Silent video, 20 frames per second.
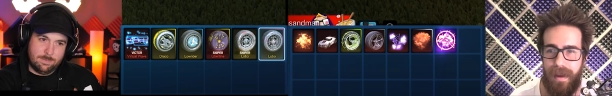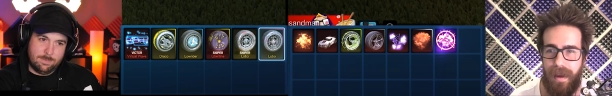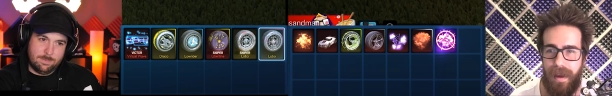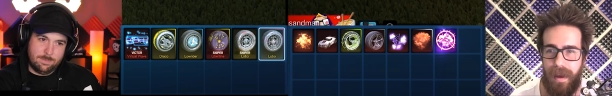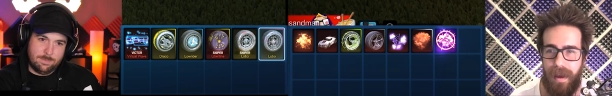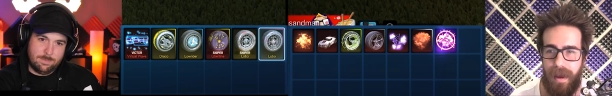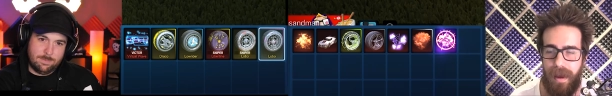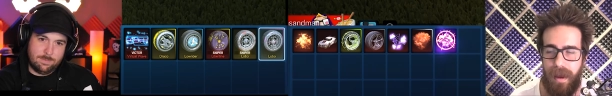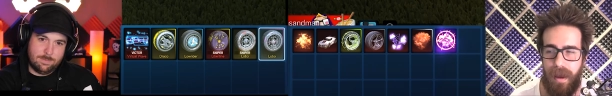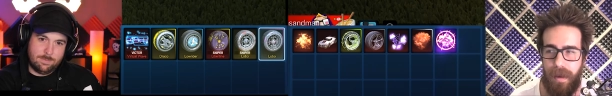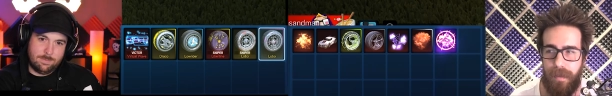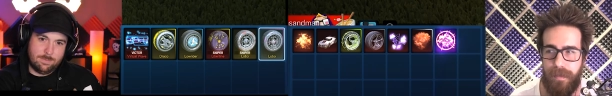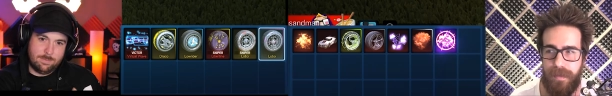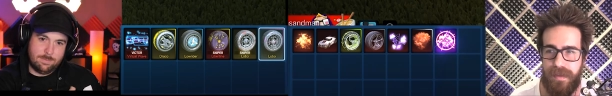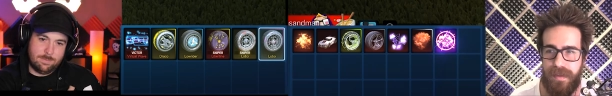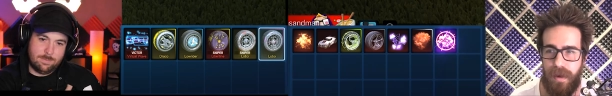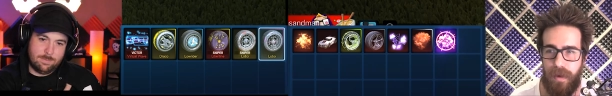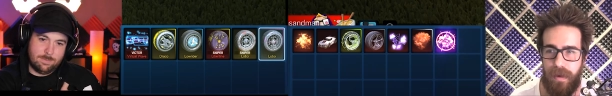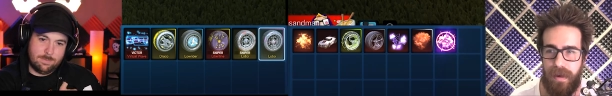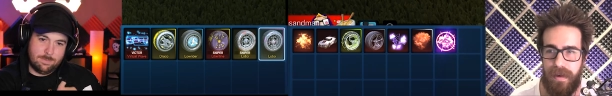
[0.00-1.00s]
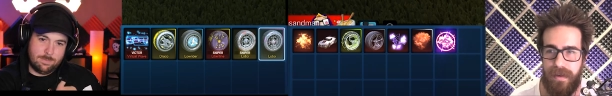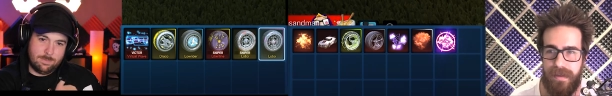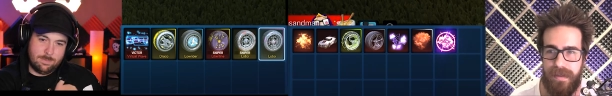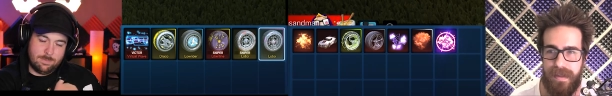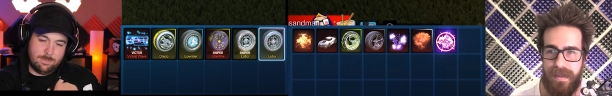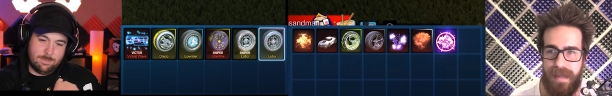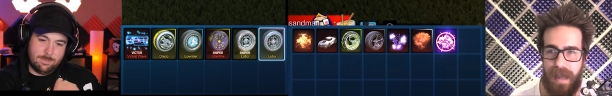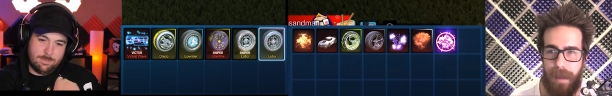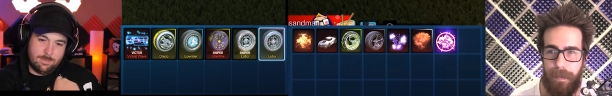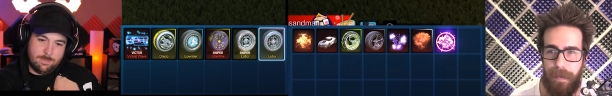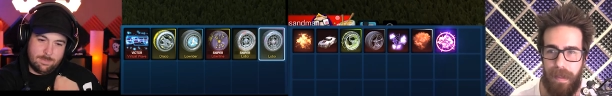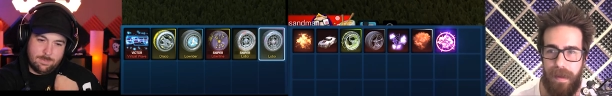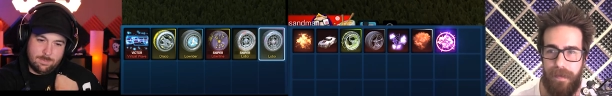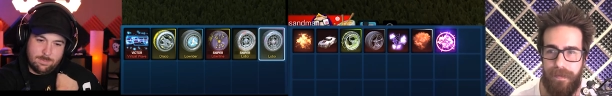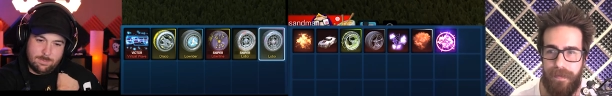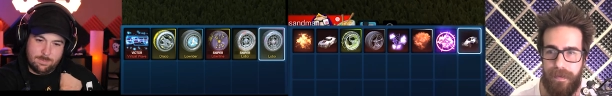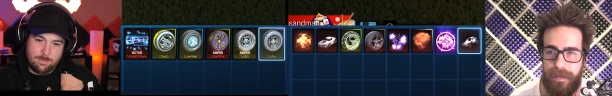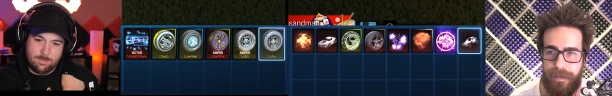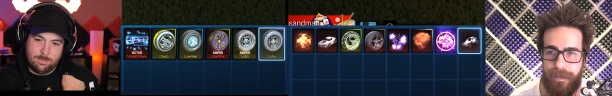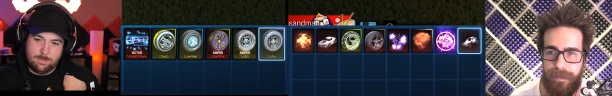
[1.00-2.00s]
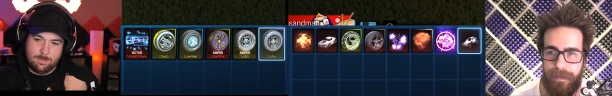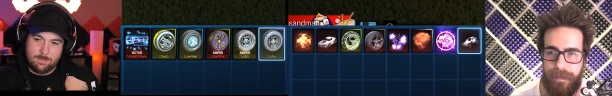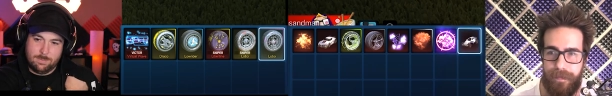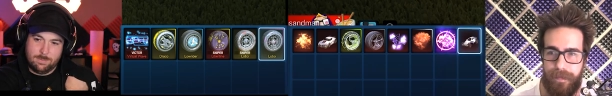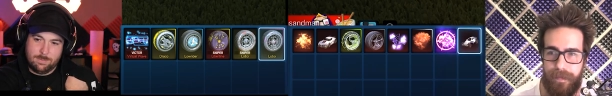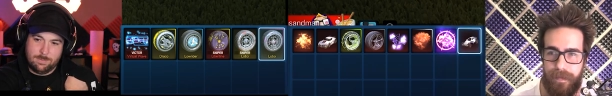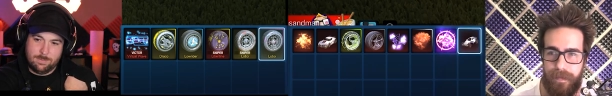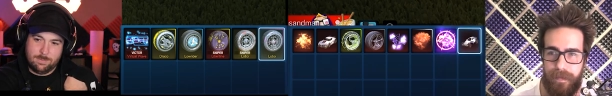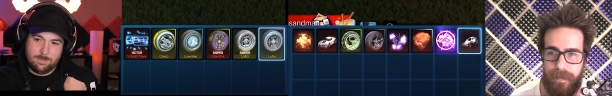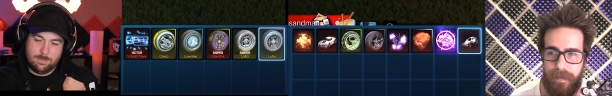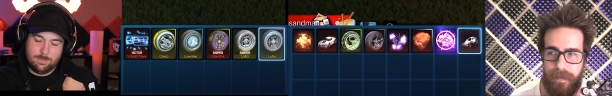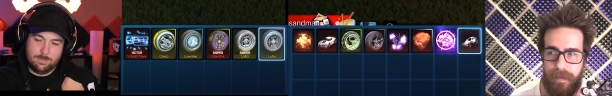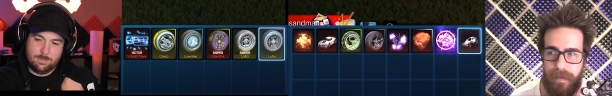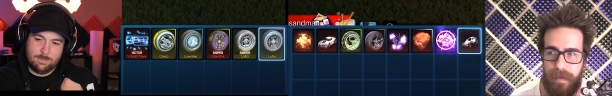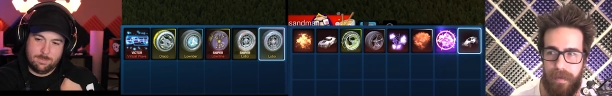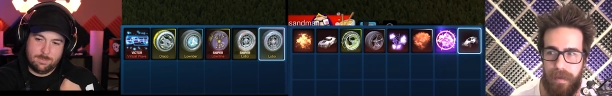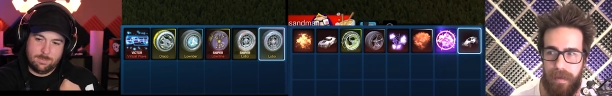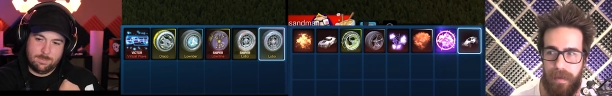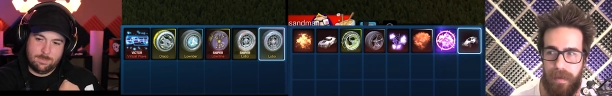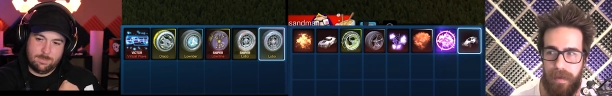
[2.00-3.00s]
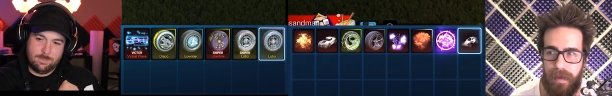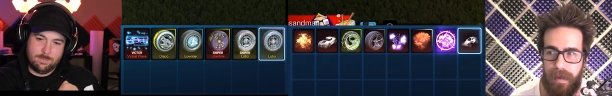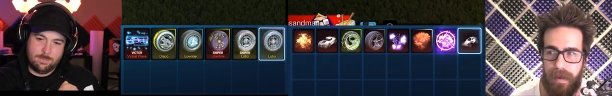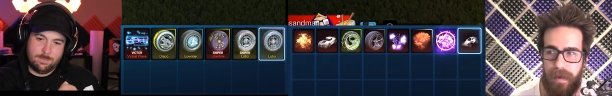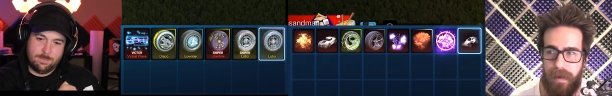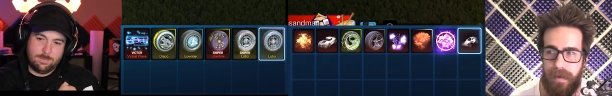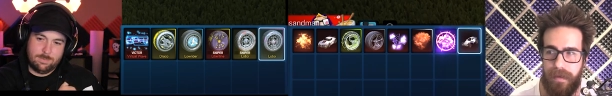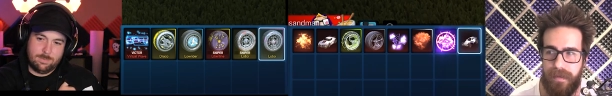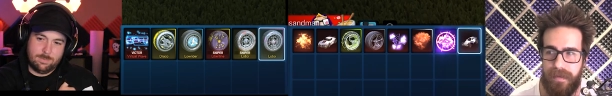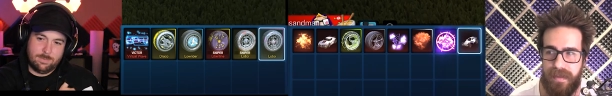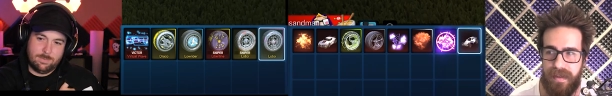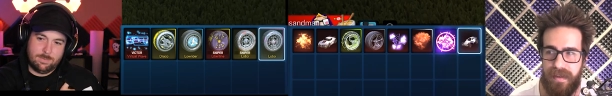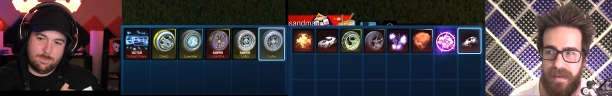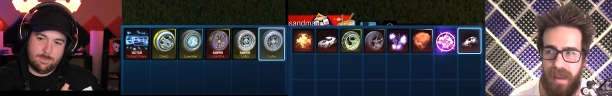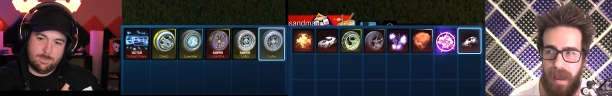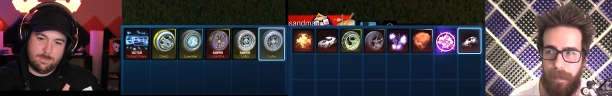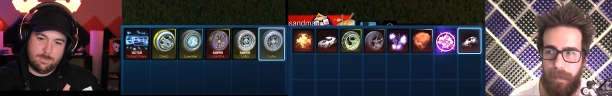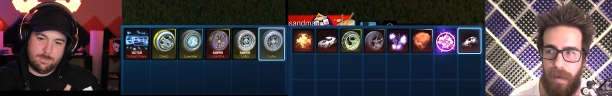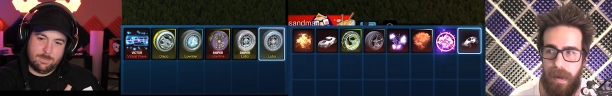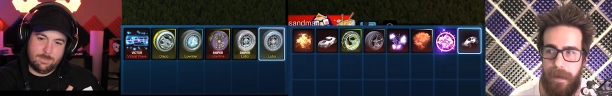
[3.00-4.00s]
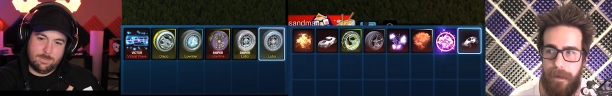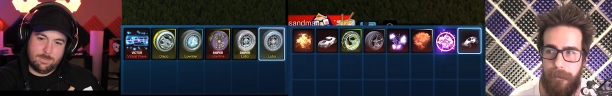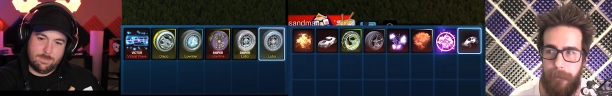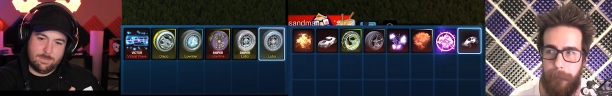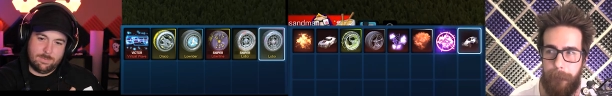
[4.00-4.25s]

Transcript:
Speaker 1: Um, so here's the top left. Here's the top right.